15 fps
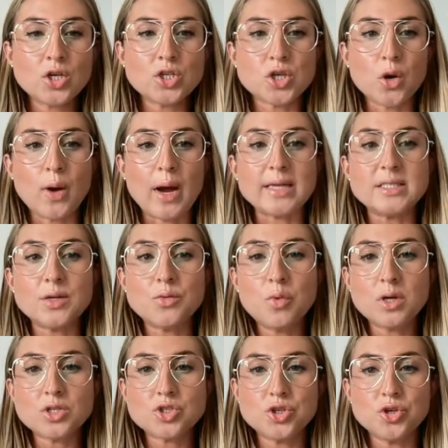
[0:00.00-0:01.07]
So I did
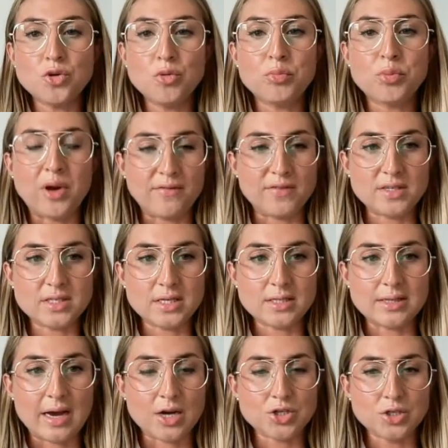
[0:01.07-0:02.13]
want to preface
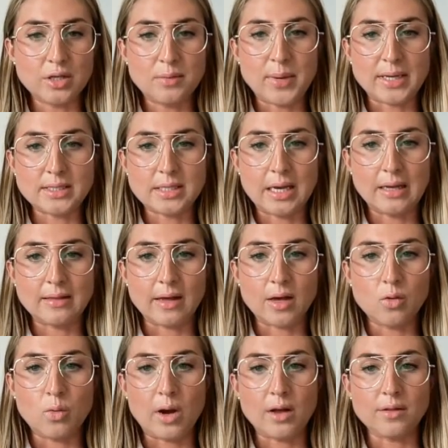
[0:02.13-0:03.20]
this actually by saying
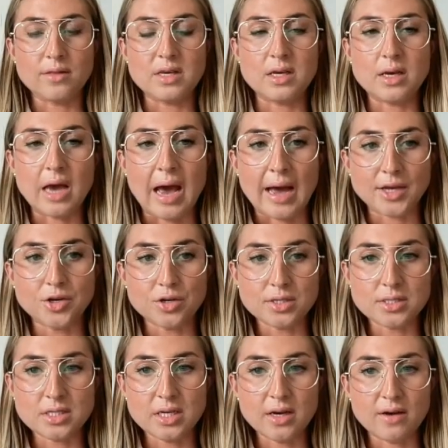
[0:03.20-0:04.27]
that while the
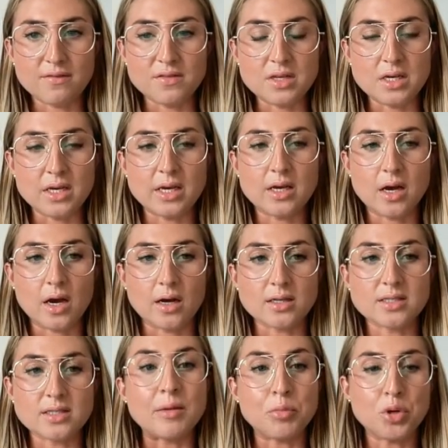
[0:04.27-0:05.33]
accuracy of the
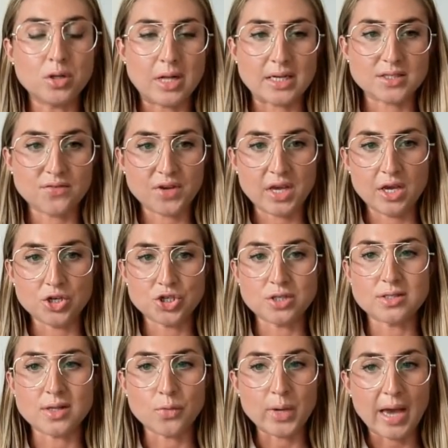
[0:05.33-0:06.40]
sample
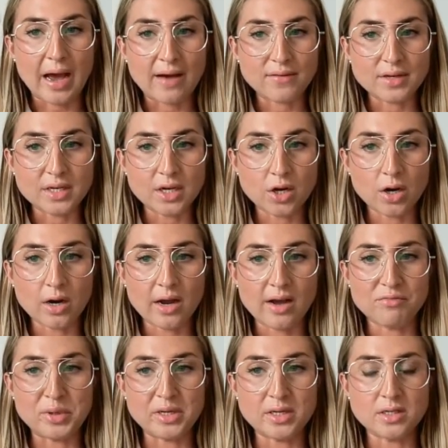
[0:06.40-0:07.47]
classifications that we have in here
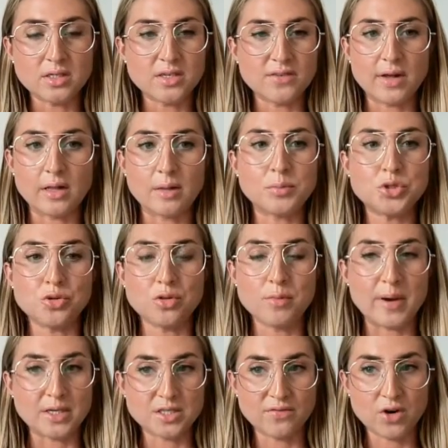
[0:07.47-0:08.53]
have been developed to the
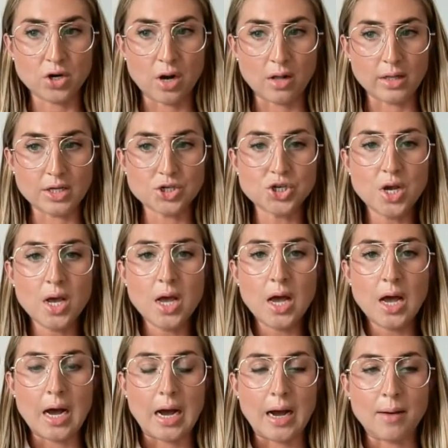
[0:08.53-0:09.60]
best of our knowledge,
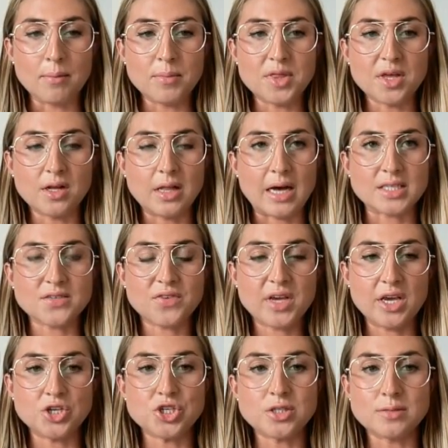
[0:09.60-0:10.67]
The
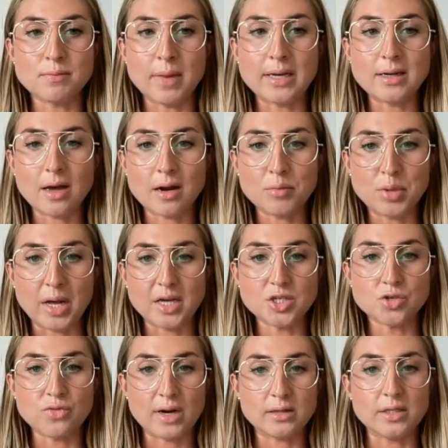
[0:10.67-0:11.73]
classifications might not apply
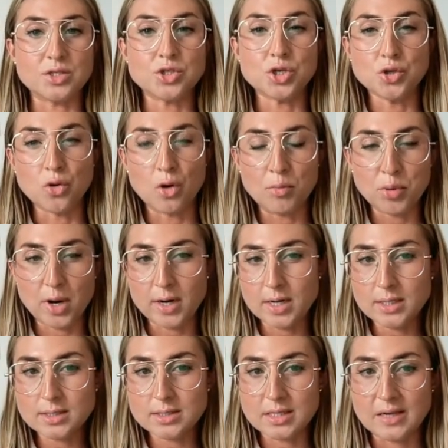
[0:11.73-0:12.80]
directly to your
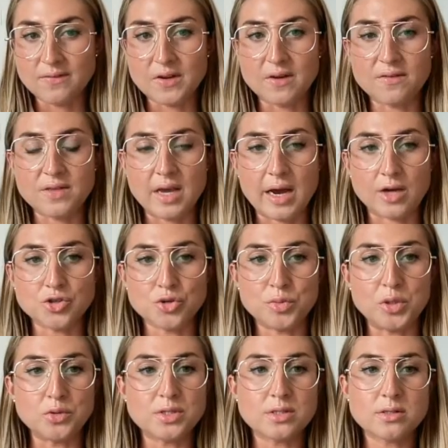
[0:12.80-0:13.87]
products, even if the
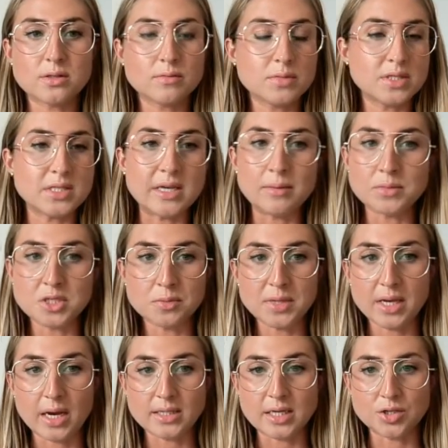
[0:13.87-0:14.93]
attributes seem to
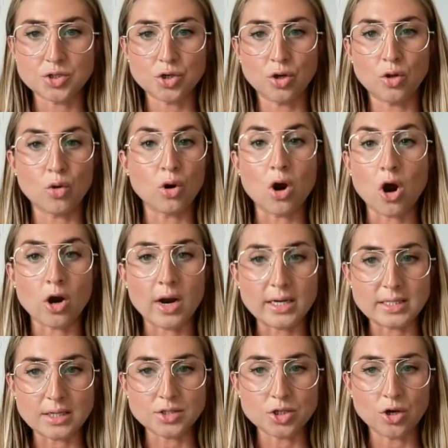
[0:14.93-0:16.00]
be identical or are
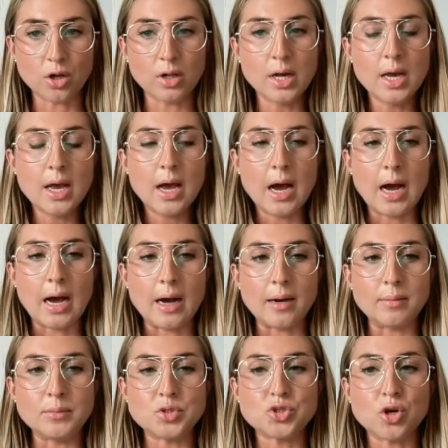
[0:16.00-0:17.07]
identical.
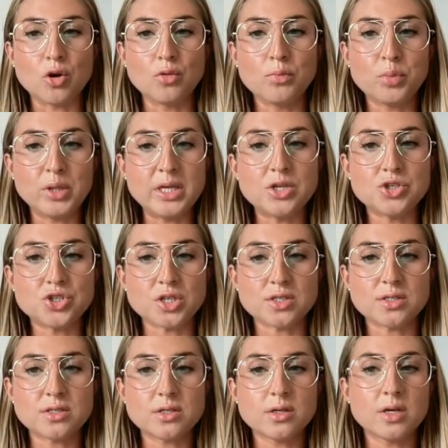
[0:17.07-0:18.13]
So please
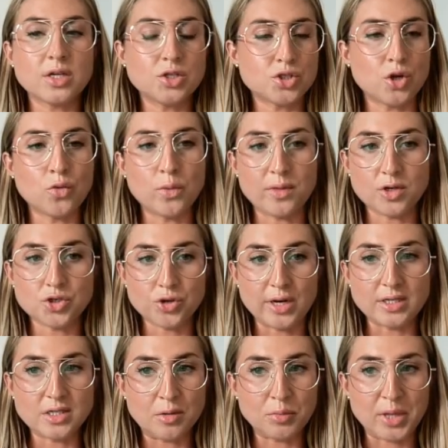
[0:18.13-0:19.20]
just consult with a
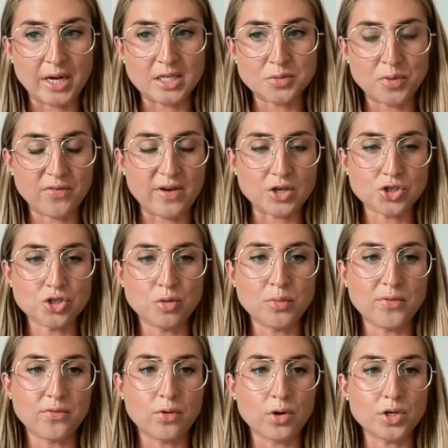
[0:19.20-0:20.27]
trained compliance professional
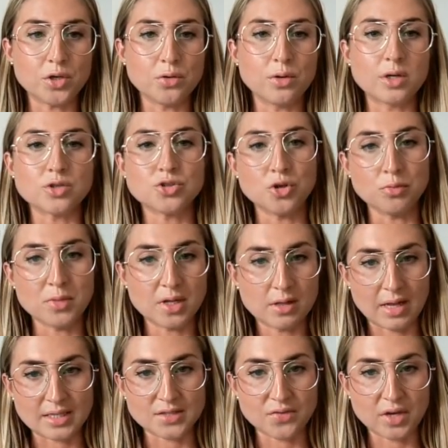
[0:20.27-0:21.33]
before you assume the
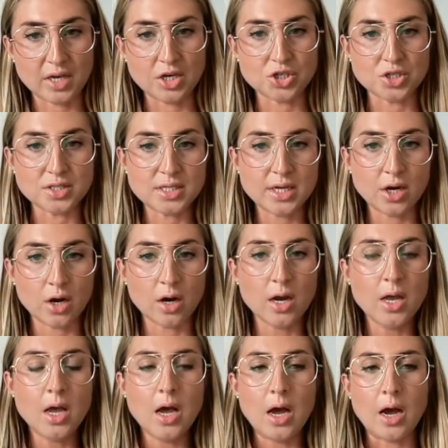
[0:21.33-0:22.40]
classifications here
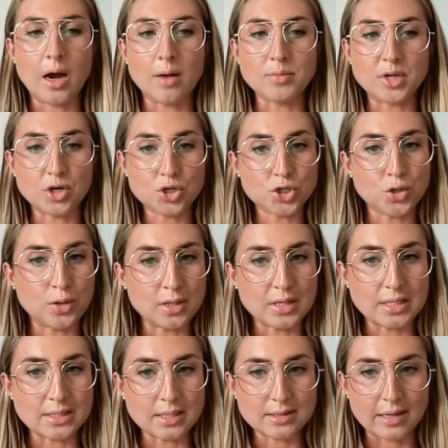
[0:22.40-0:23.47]
that are shown in
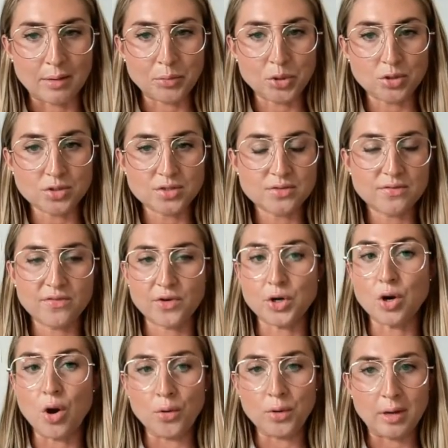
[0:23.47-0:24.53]
these examples for
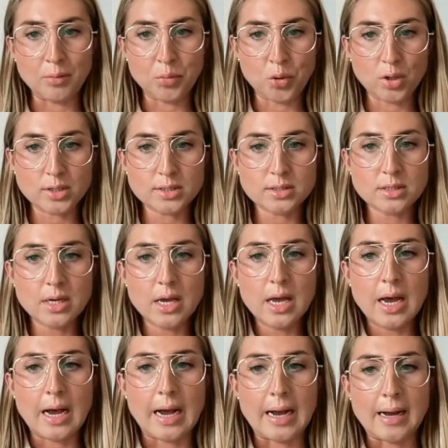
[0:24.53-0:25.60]
your own imports.
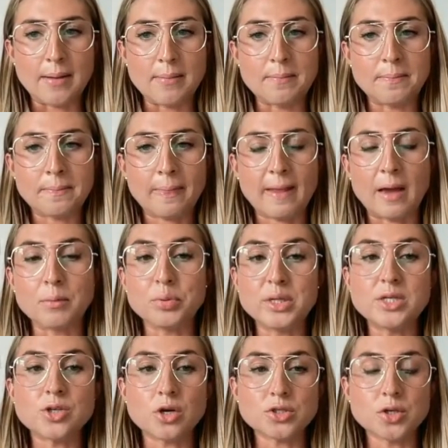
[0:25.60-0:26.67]
And
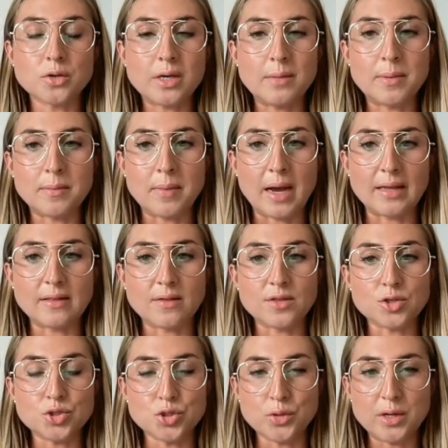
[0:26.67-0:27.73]
please also keep in mind that
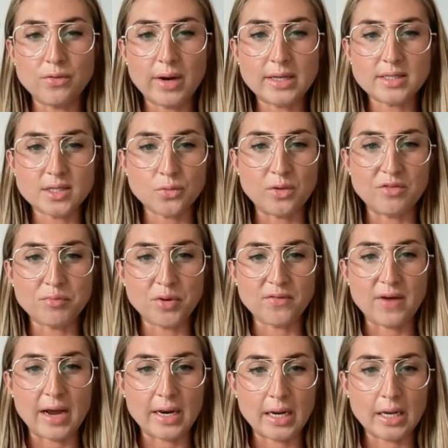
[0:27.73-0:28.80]
the duty rates that we've
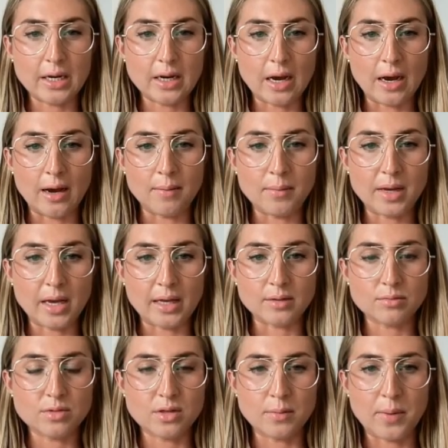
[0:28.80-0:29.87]
provided at
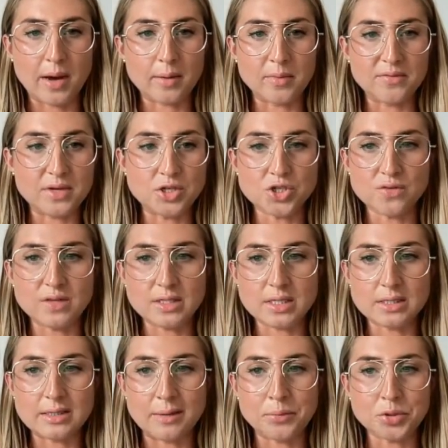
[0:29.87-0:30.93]
the bottom of each of these
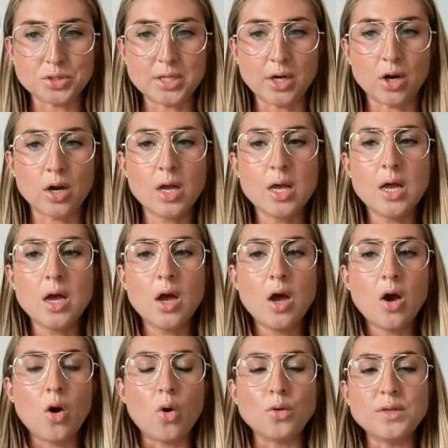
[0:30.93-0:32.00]
examples here
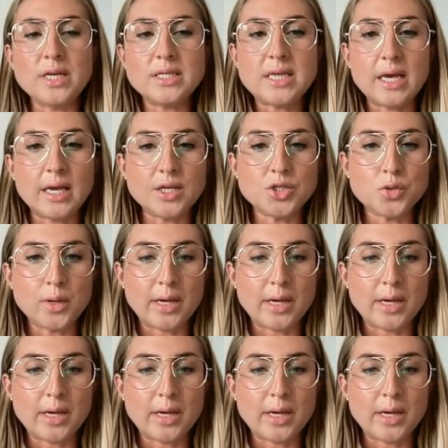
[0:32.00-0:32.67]
only take into